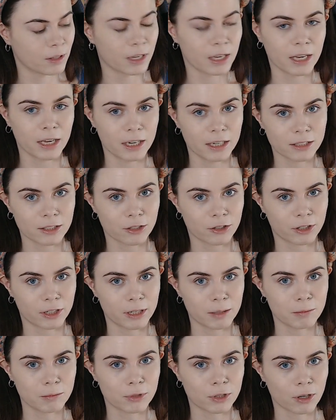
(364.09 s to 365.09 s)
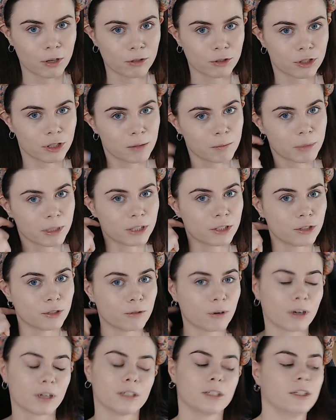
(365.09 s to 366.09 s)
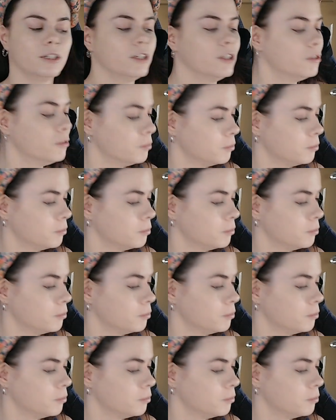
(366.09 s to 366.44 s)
It is a cream, so it shouldn't be too hard to do.